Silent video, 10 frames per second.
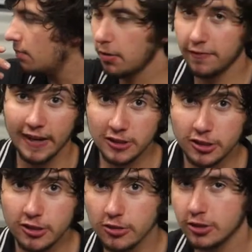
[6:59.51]

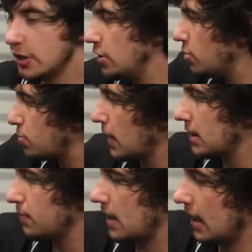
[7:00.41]
Professionals use
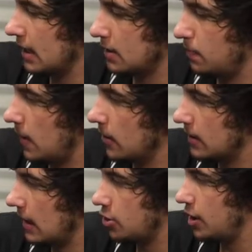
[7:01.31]
plasma cutters because
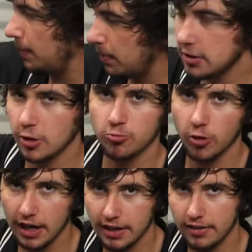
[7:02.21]
they're cheaper to
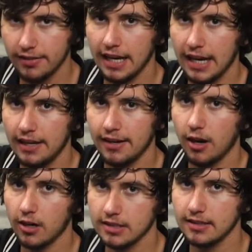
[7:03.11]
run than
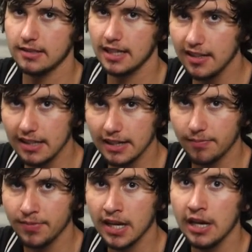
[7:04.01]
oxyacetylene.